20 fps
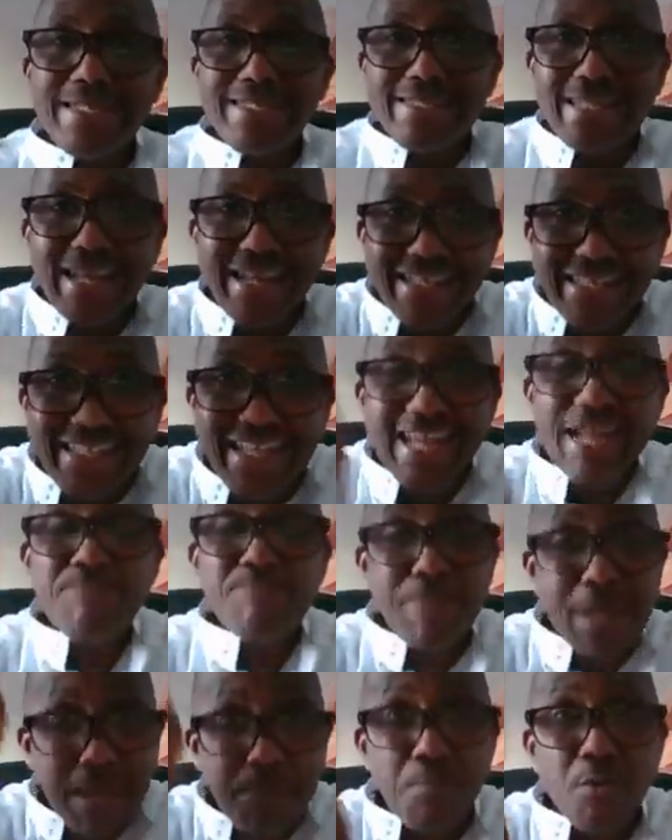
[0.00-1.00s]
Then the
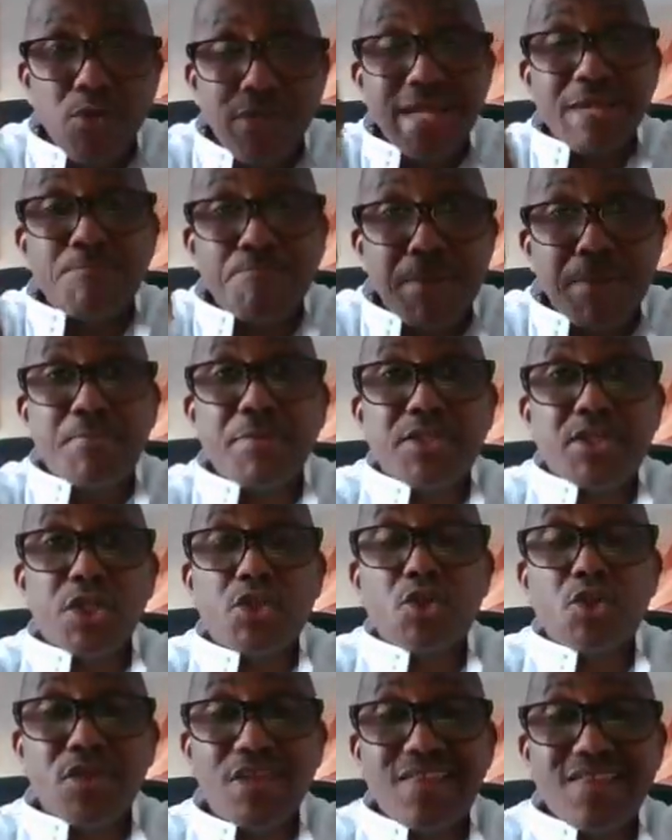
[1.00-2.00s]
people that
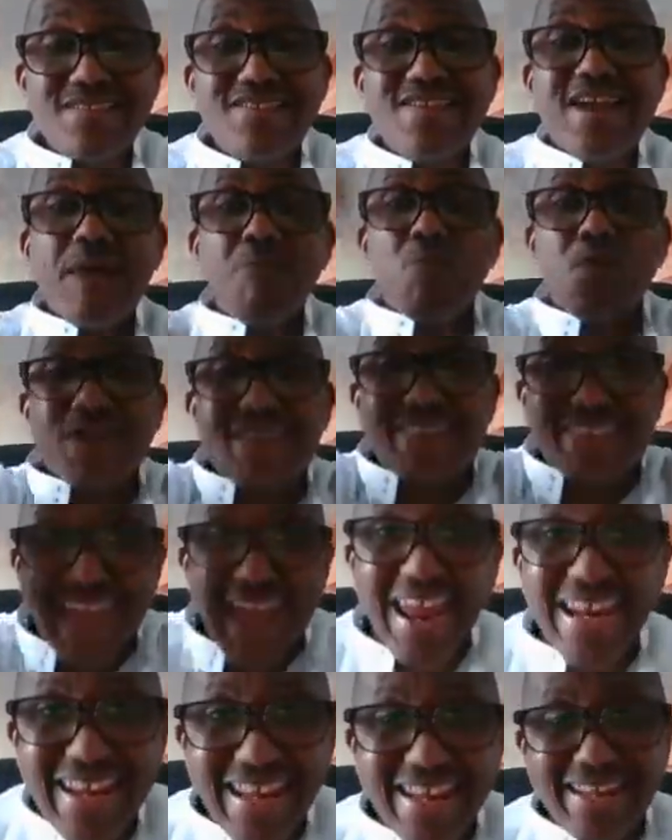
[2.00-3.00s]
perpetrated this crime will
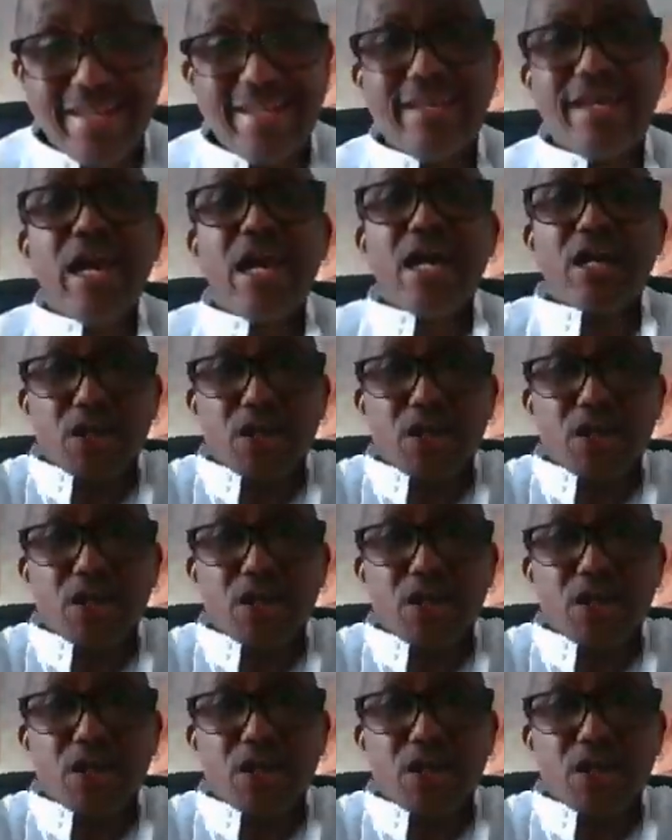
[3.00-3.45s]
directly